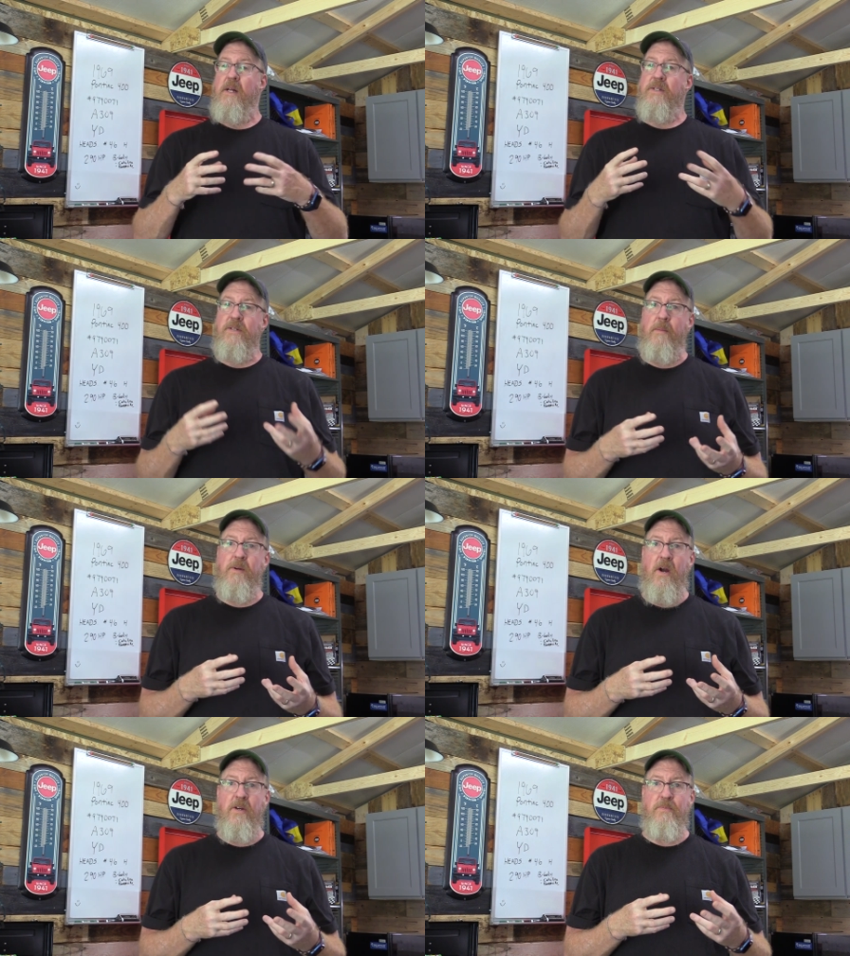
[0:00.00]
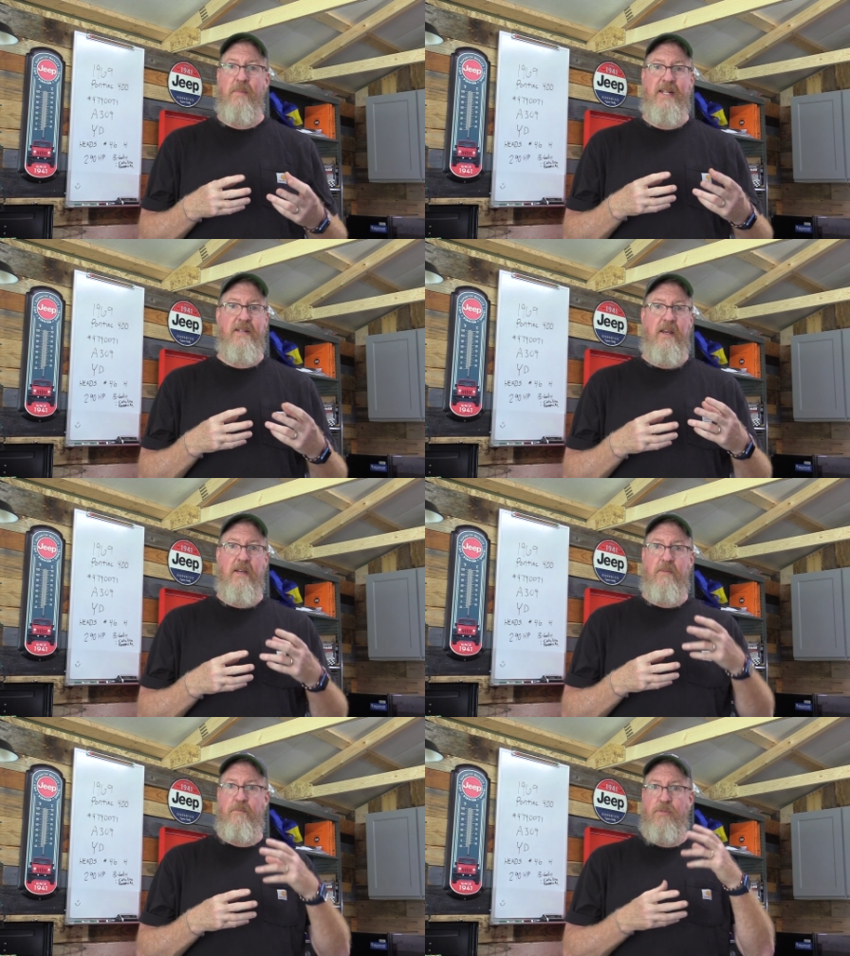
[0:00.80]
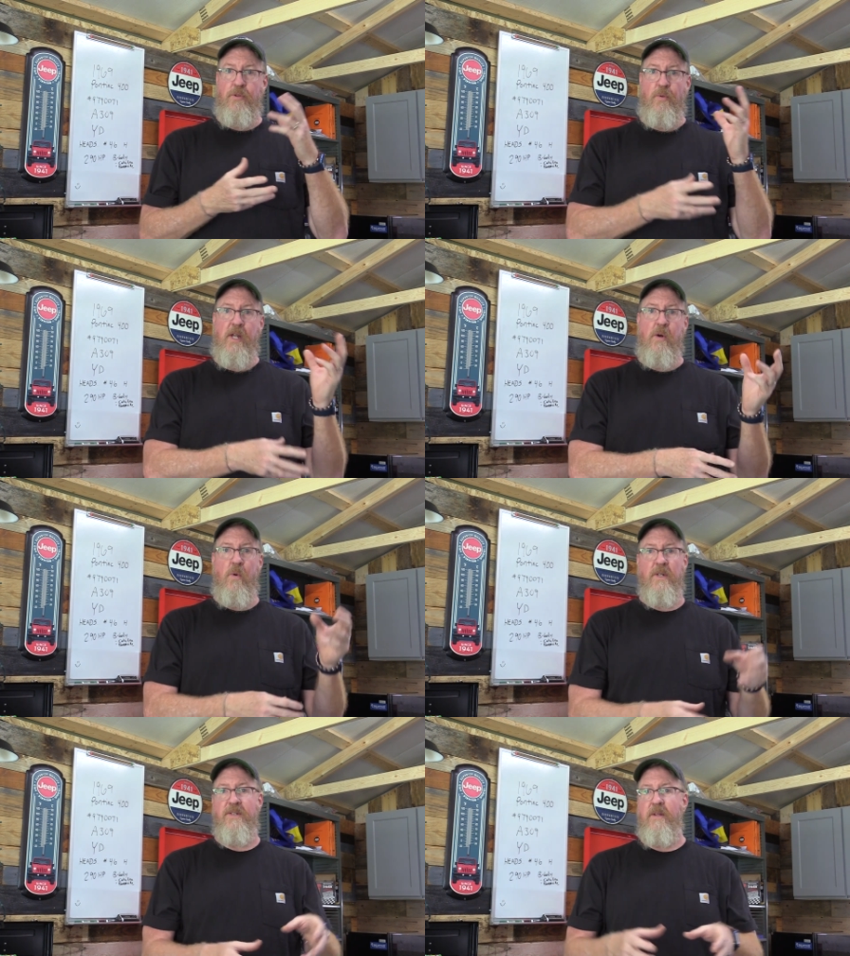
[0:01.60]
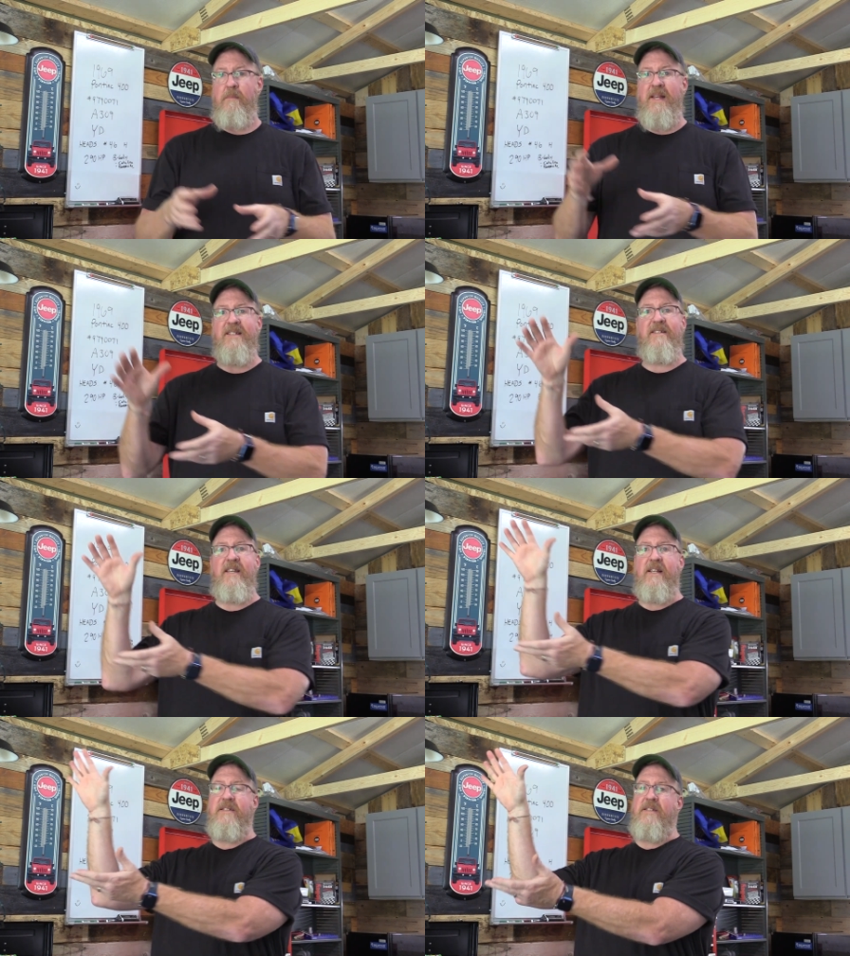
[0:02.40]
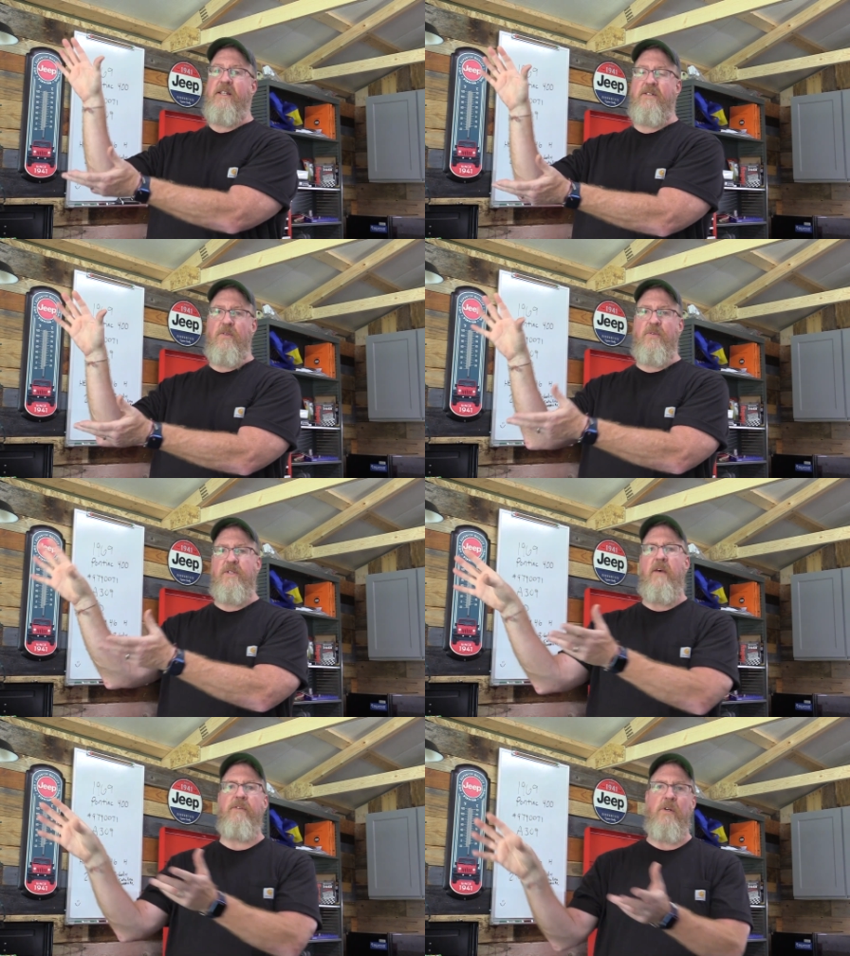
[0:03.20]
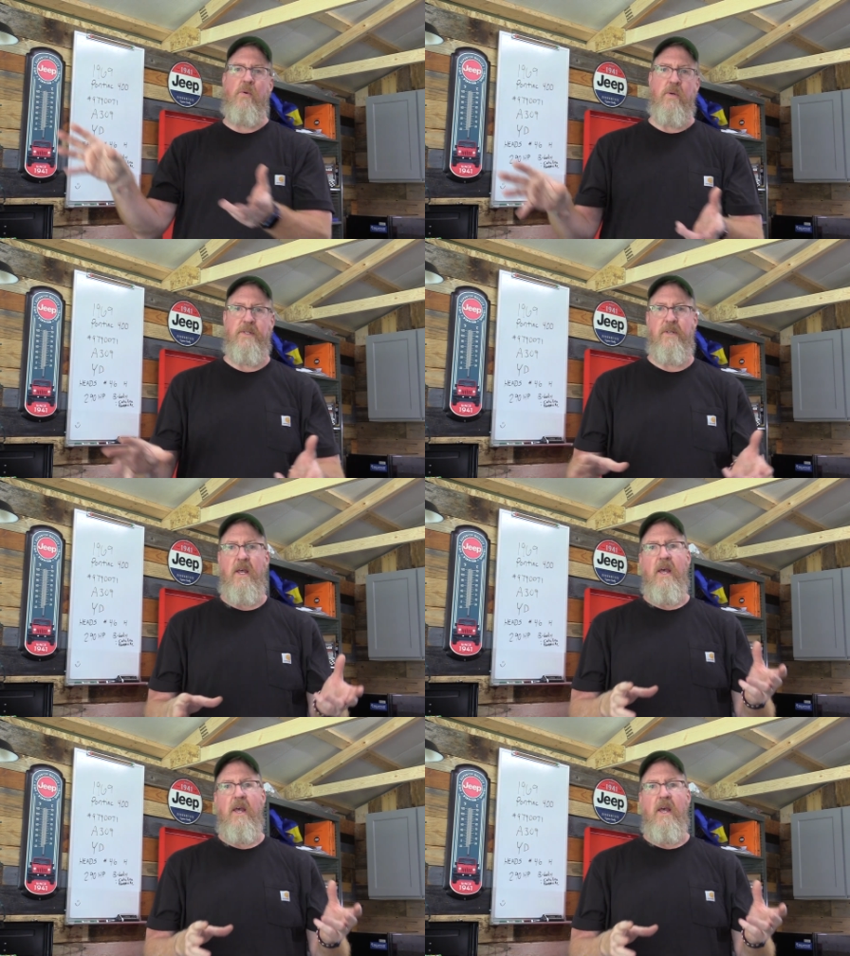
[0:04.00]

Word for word: Some cars may take three quarts, some may take six or seven quarts.